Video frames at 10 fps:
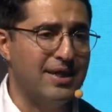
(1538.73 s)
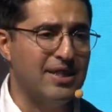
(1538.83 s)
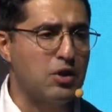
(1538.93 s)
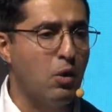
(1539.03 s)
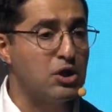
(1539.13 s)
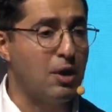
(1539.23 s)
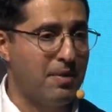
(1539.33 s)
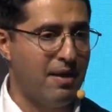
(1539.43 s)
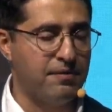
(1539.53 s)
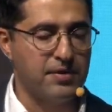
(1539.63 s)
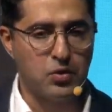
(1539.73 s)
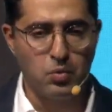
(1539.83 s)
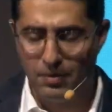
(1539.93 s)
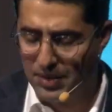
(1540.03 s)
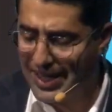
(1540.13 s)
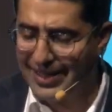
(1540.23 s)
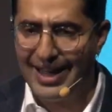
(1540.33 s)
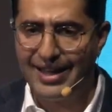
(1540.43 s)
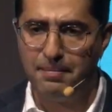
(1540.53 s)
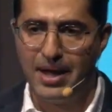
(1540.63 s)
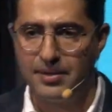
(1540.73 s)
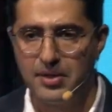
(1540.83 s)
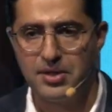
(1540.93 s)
It's called Job Compass. Well, what I like about this,